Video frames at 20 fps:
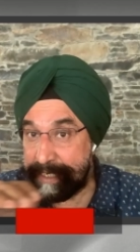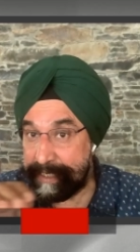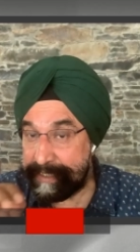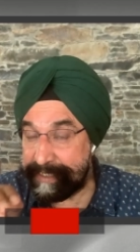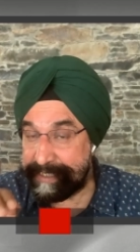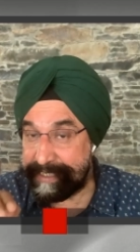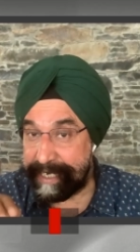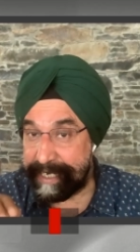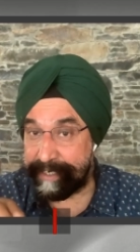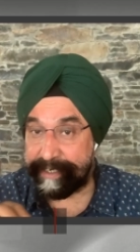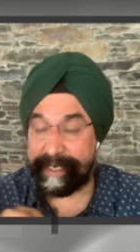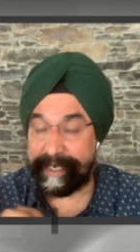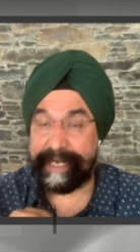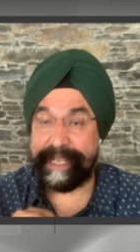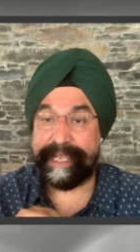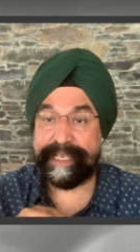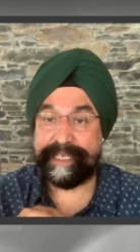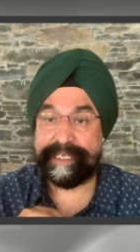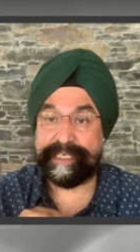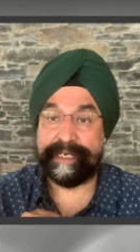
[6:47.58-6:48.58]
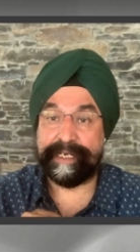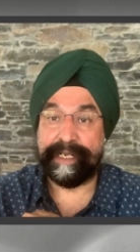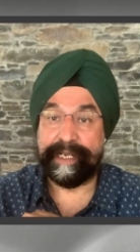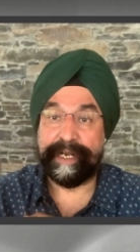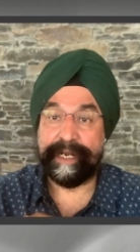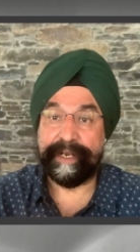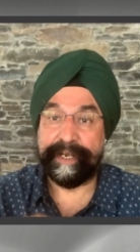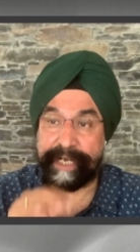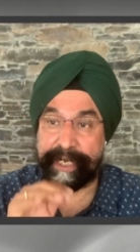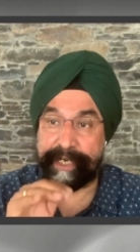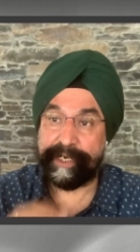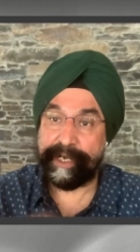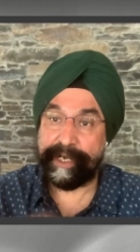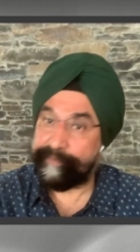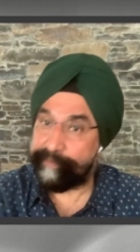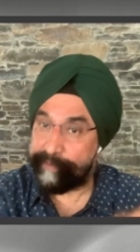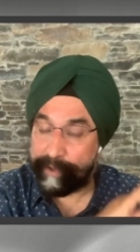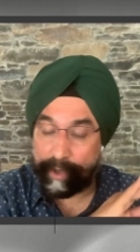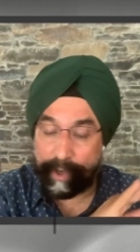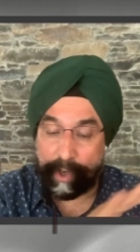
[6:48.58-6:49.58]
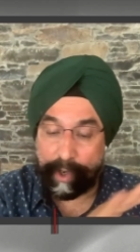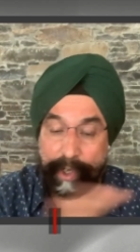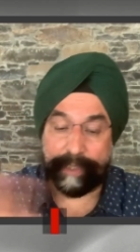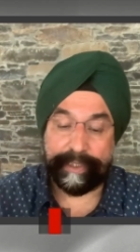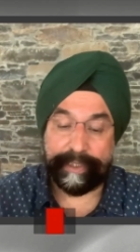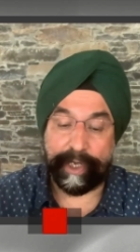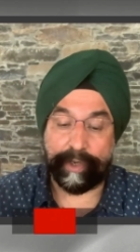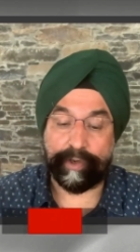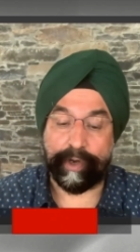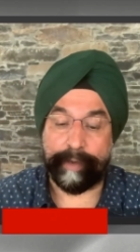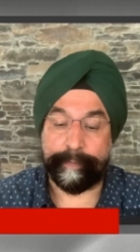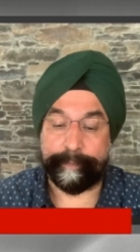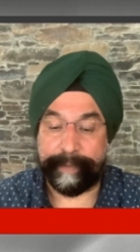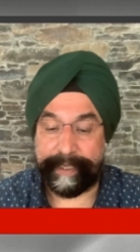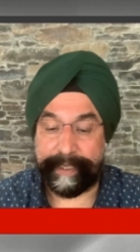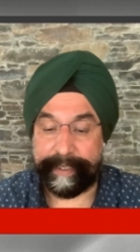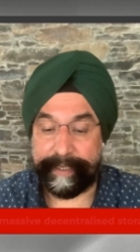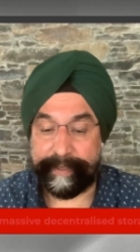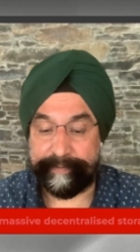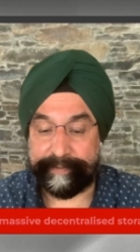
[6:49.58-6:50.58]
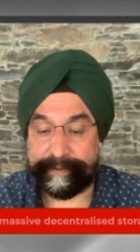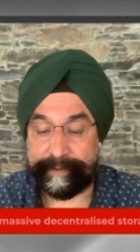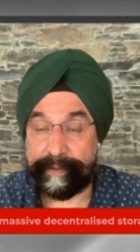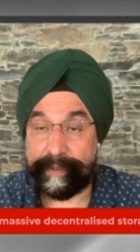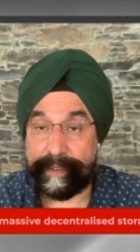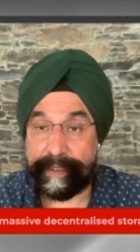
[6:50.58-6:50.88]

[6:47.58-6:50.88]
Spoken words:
centralized data for all the cooperatives.